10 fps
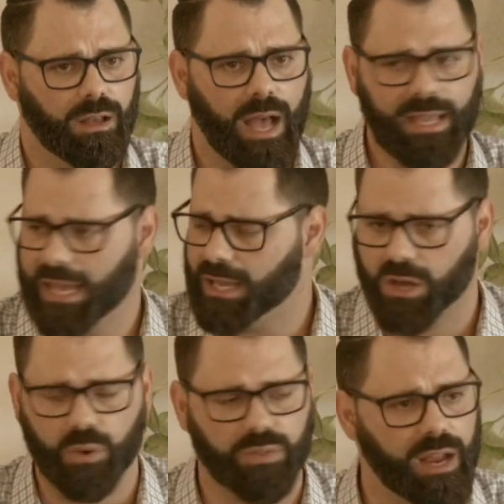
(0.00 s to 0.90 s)
I can't
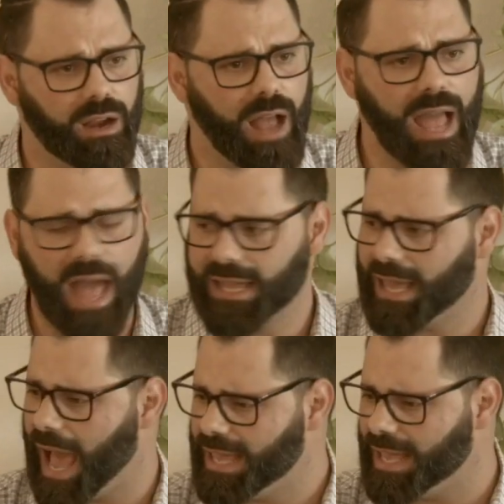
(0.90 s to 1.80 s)
go there. I, I,
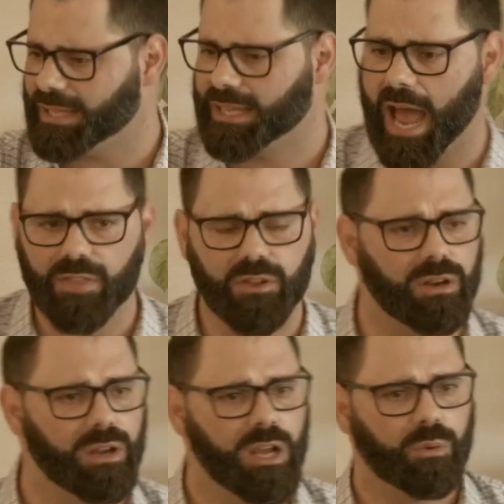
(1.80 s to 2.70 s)
can't, I can't,
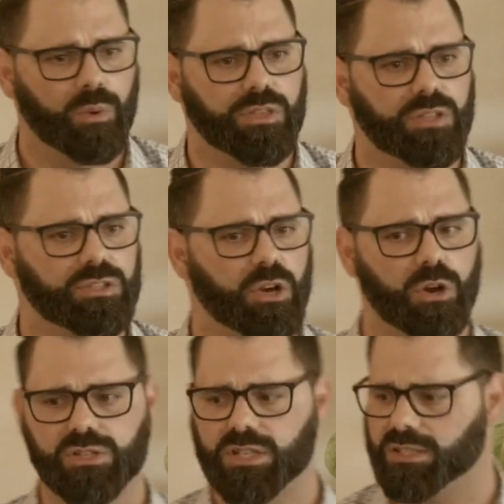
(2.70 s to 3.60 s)
gather with this
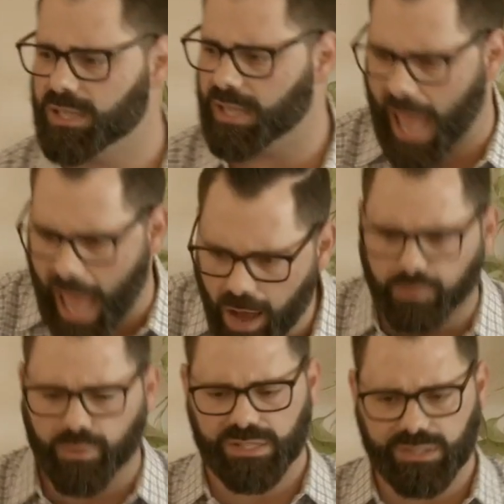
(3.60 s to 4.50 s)
church that, that
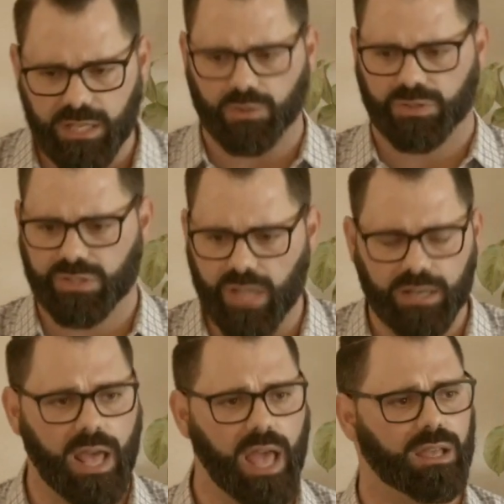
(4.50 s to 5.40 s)
every single
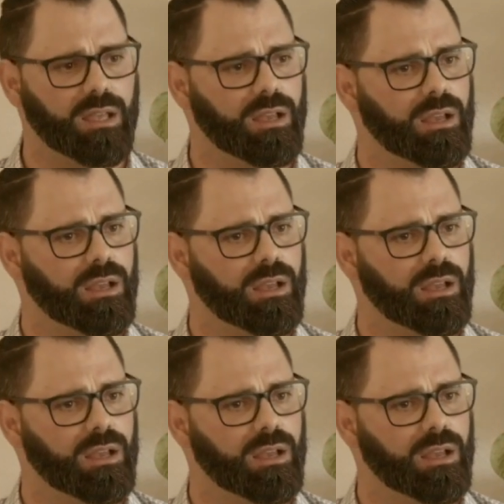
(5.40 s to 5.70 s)
Sunday